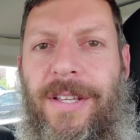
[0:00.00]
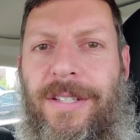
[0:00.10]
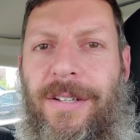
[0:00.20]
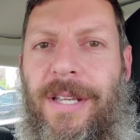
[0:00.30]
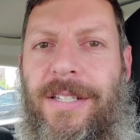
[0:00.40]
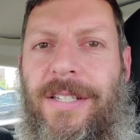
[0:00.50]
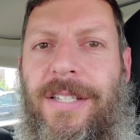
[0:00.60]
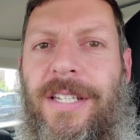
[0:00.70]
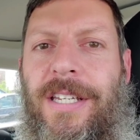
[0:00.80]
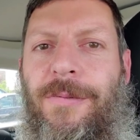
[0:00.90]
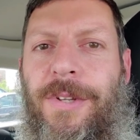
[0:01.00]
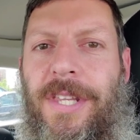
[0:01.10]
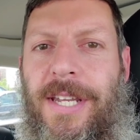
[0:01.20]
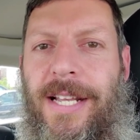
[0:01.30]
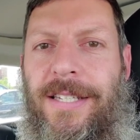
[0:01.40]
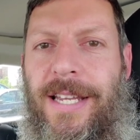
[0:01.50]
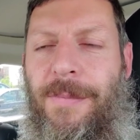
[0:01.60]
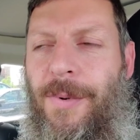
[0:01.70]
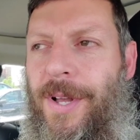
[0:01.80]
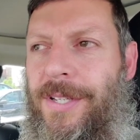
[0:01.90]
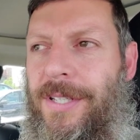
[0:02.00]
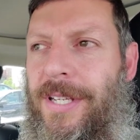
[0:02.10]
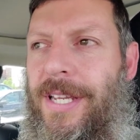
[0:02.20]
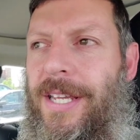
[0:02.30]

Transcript: You'll get to see what the next step was.